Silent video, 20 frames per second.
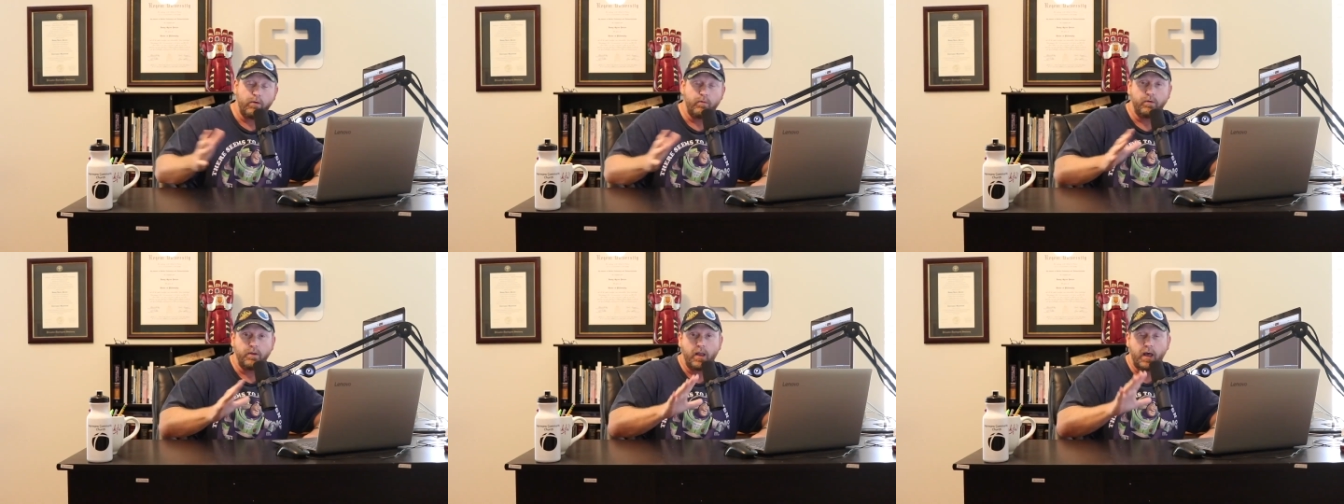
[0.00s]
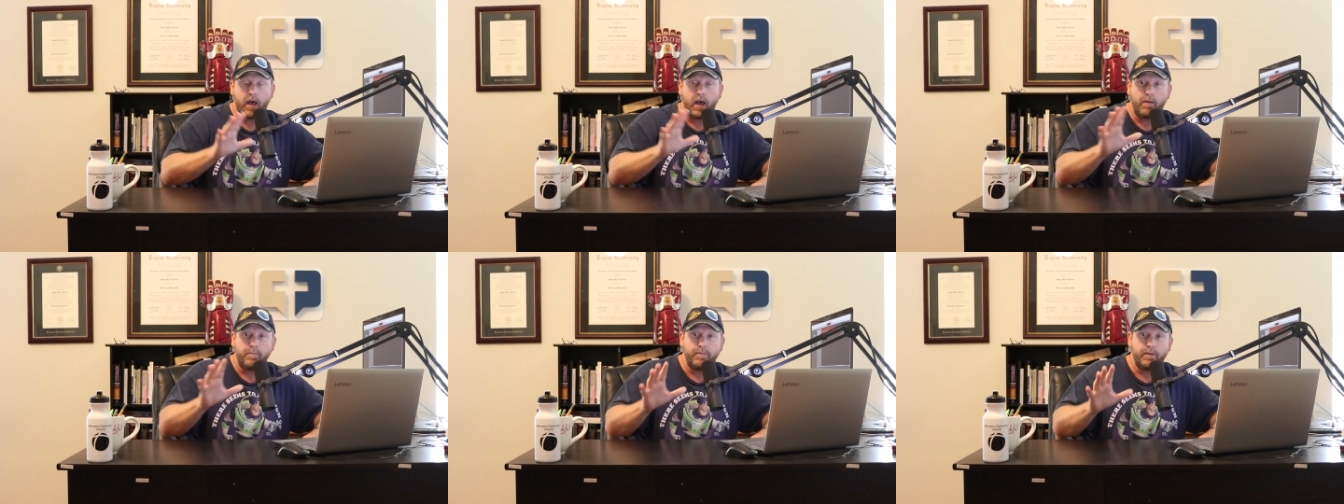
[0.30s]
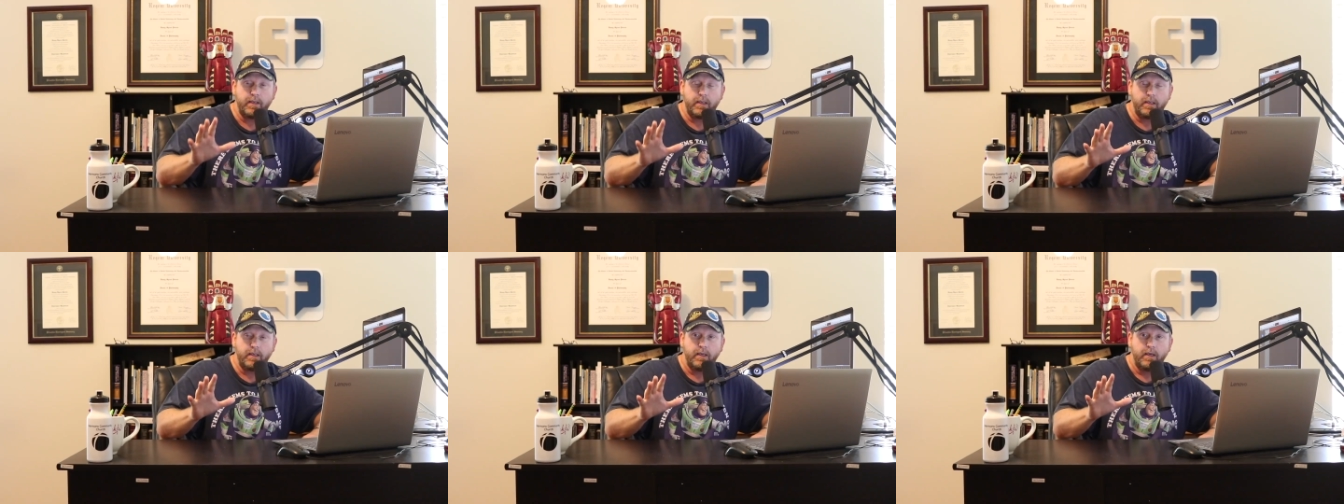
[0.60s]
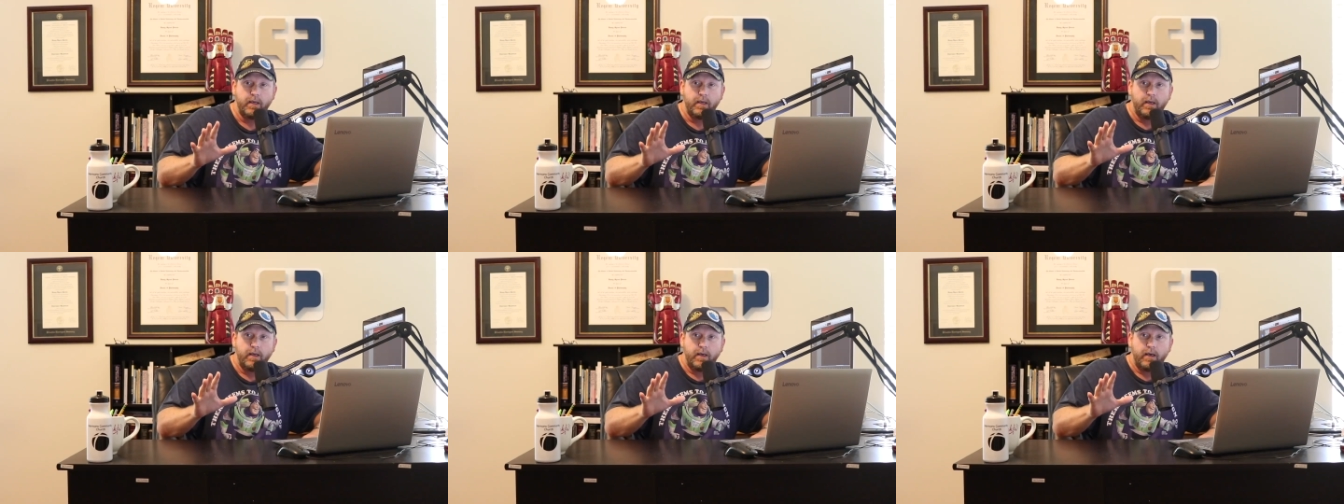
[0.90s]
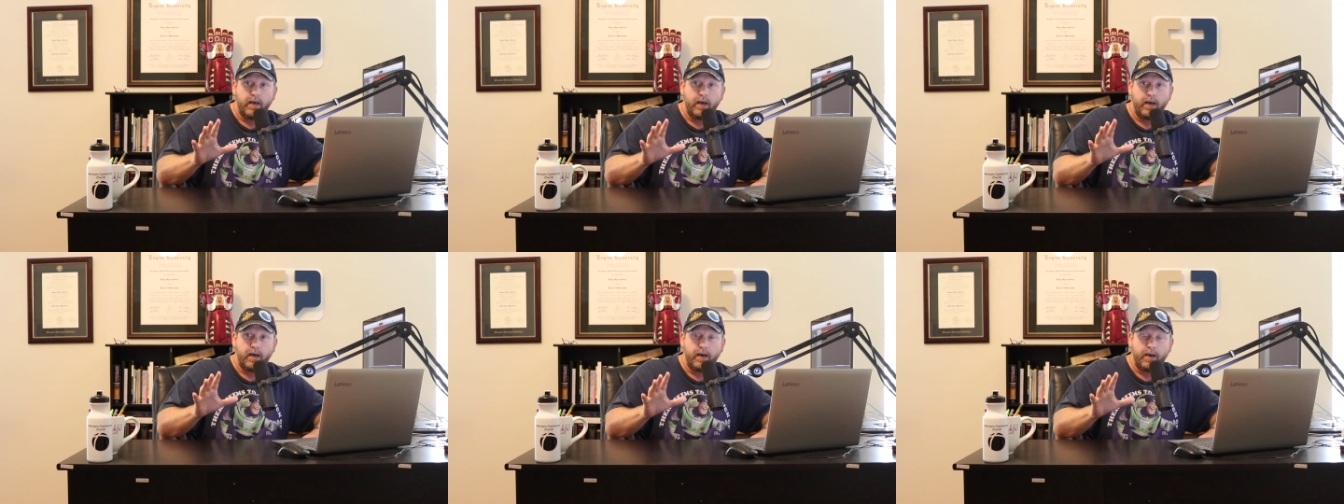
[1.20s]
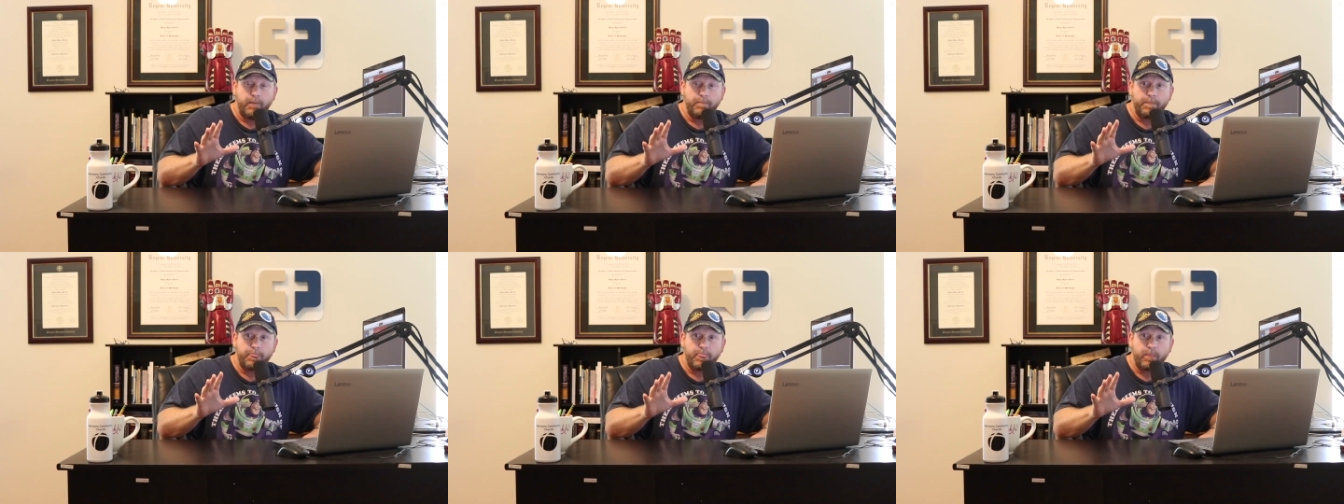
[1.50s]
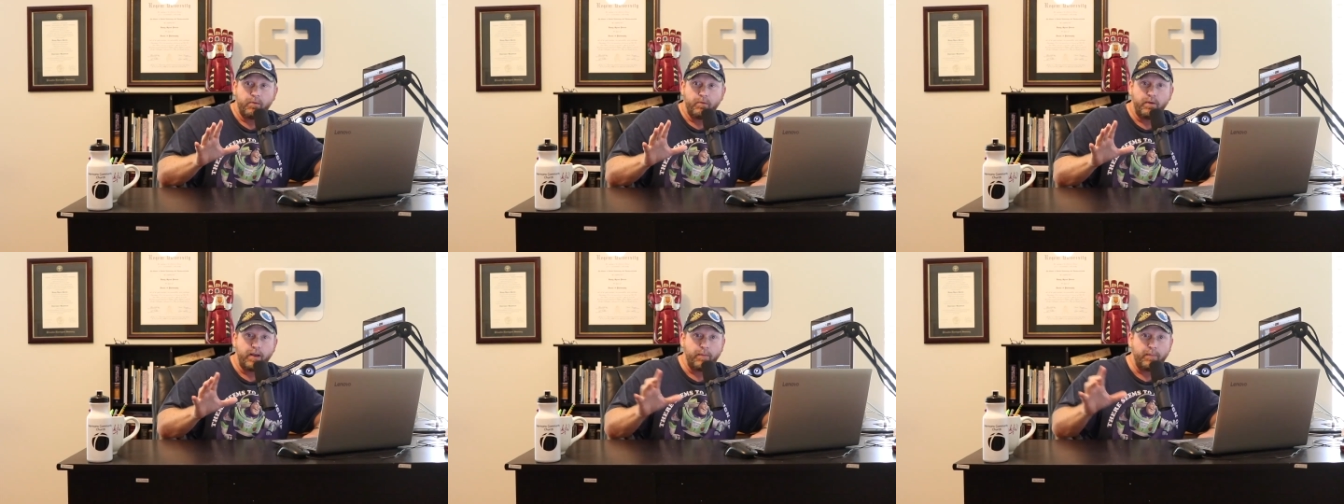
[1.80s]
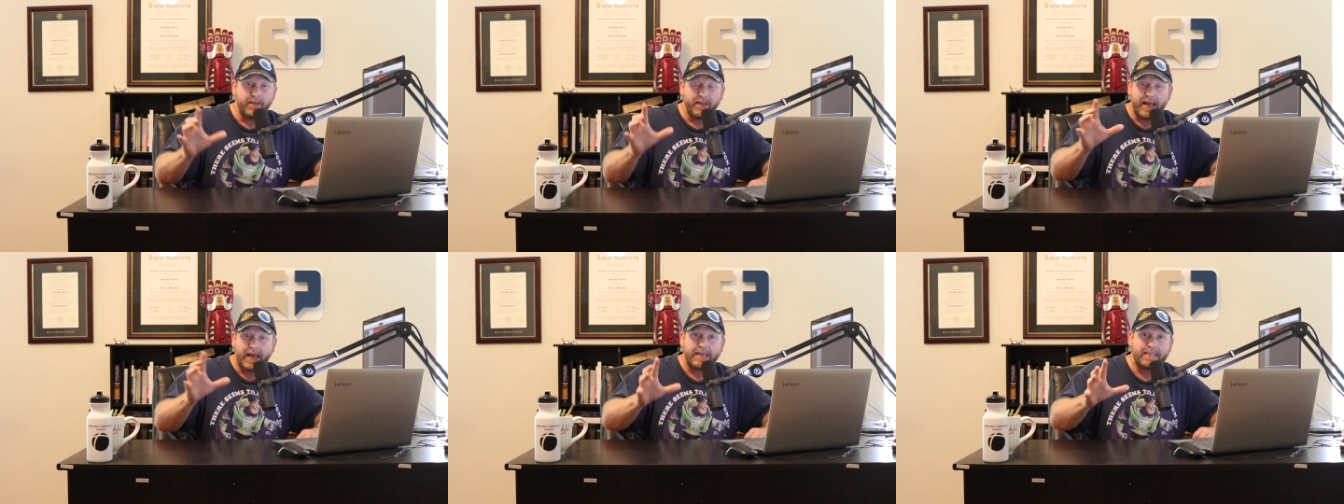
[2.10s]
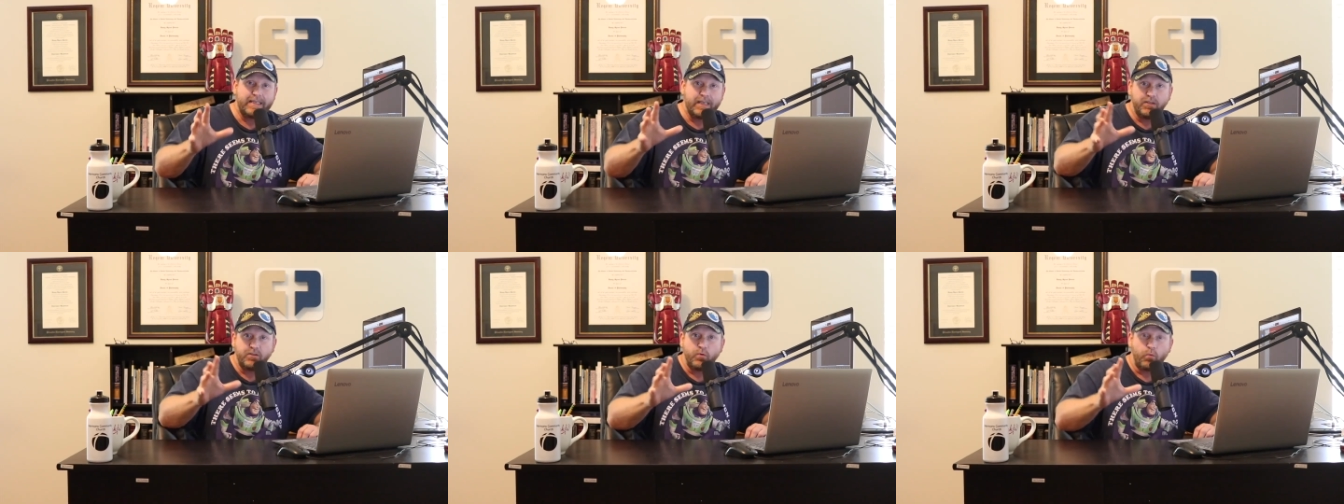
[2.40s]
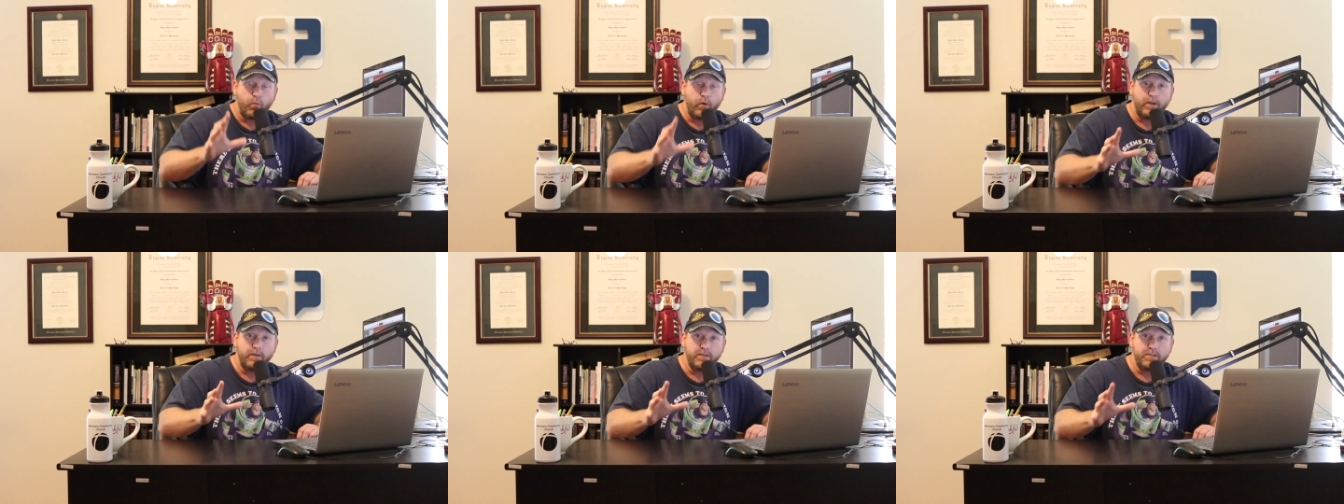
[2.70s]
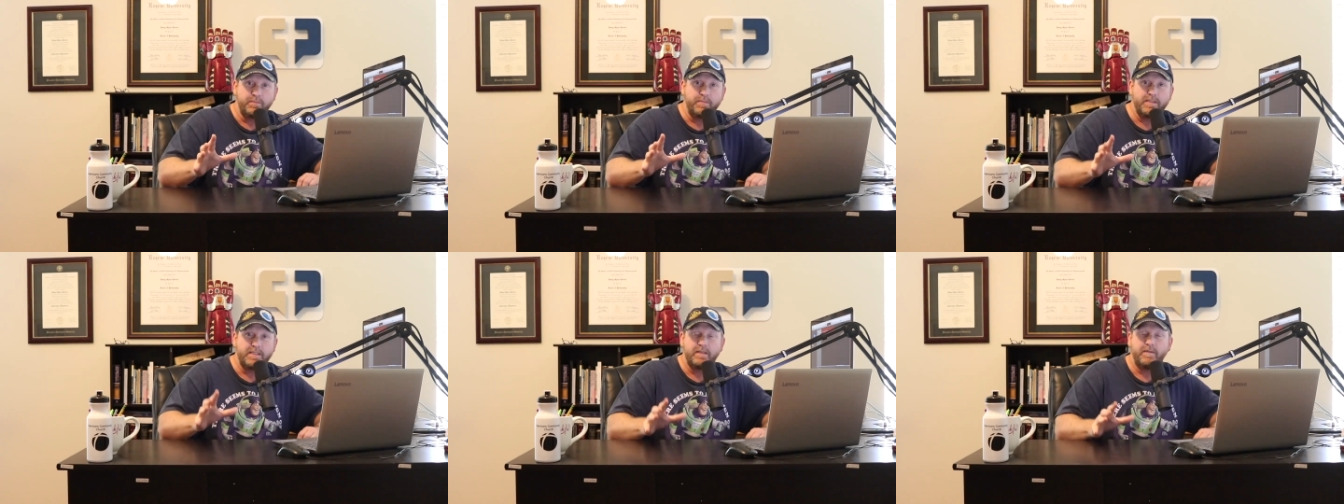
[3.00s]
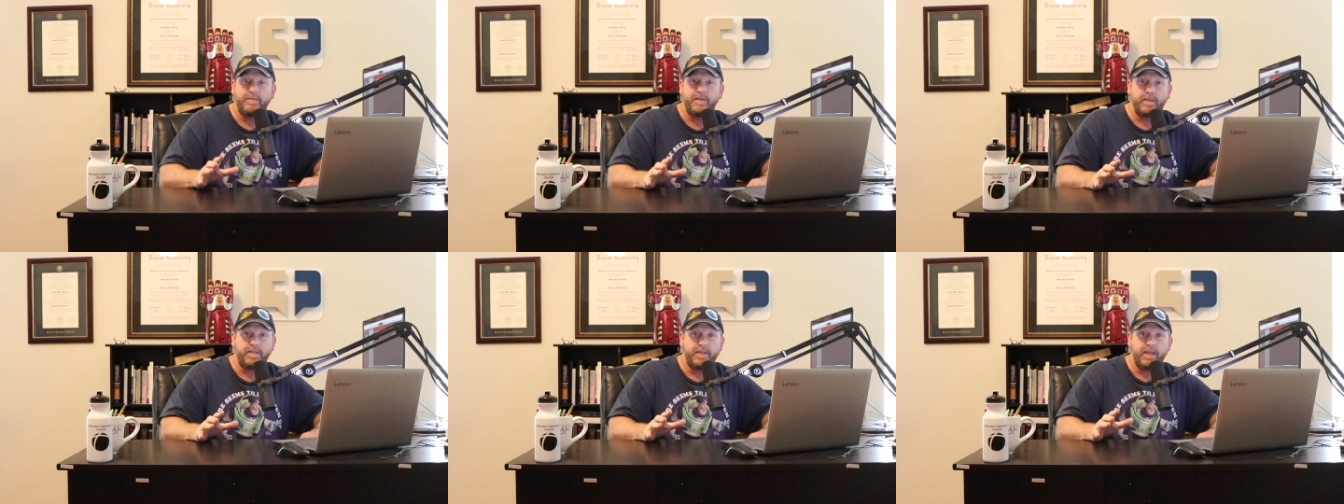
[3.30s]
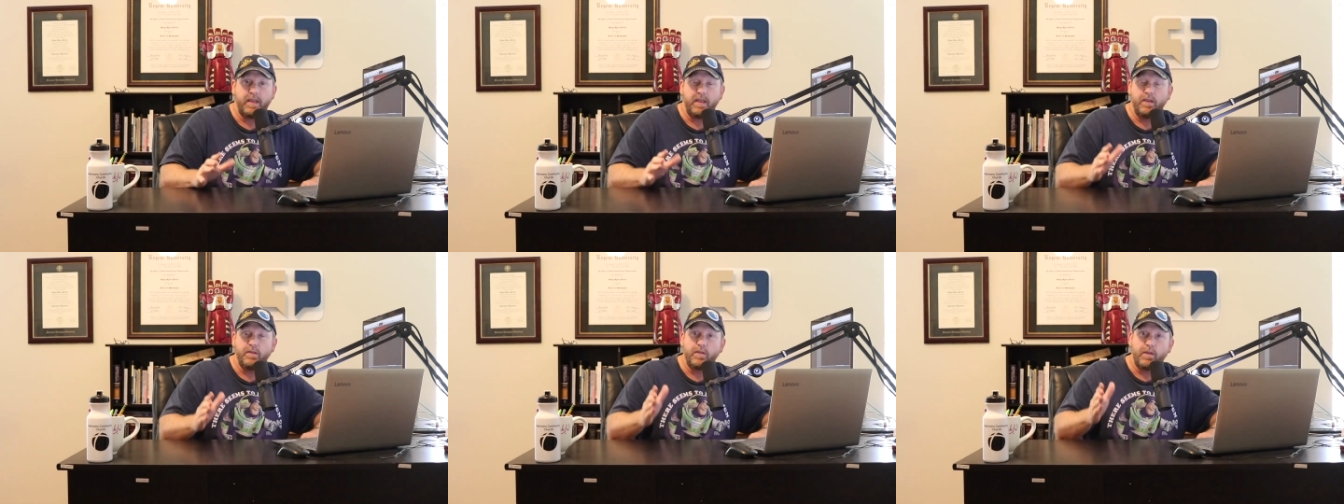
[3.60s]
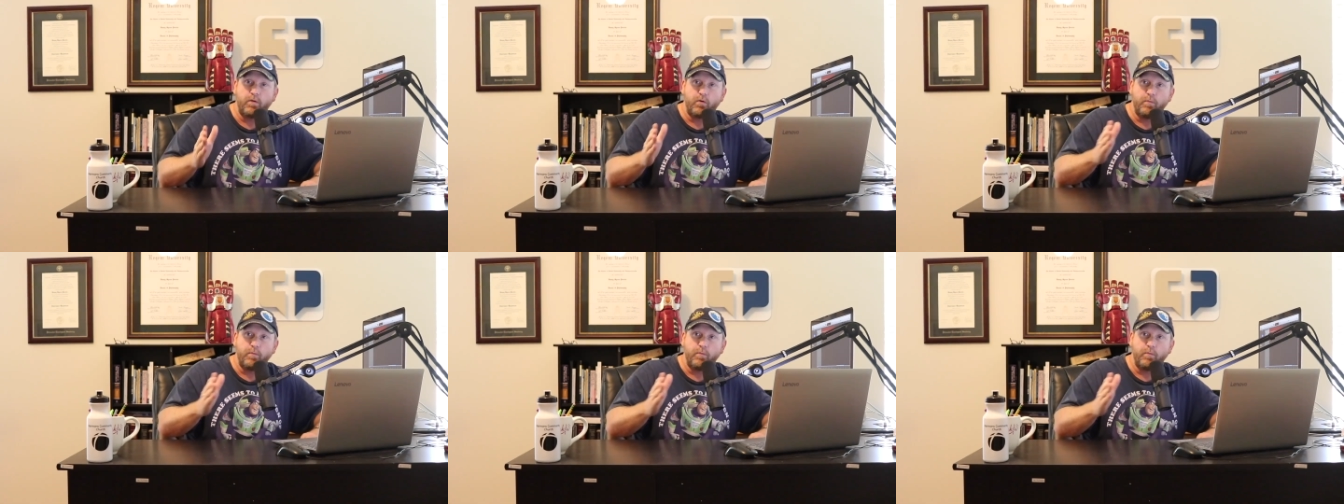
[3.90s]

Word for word: We will not be um, we will not be locked into one specific thing.